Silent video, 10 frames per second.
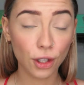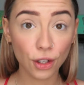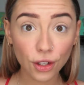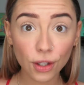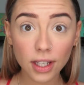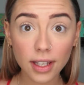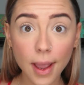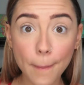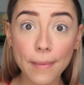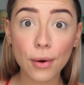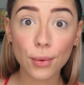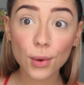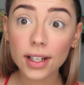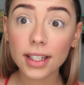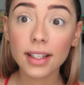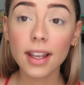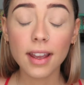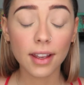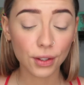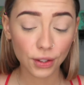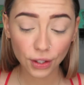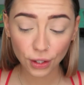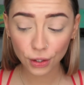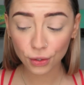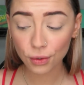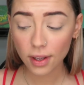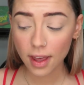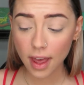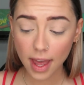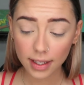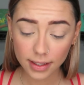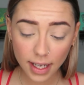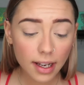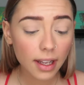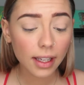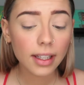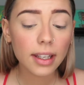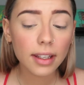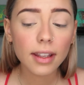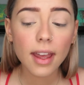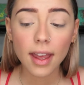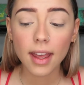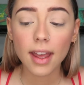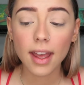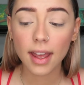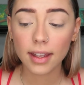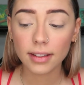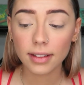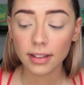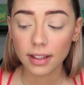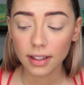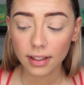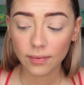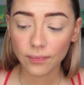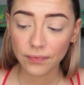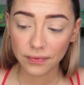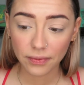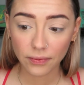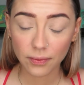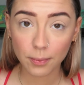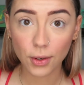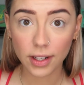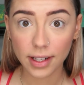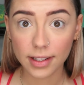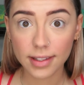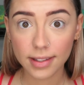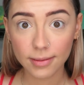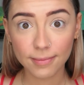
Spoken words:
flirty and pretty and cute and date night-y and more nice.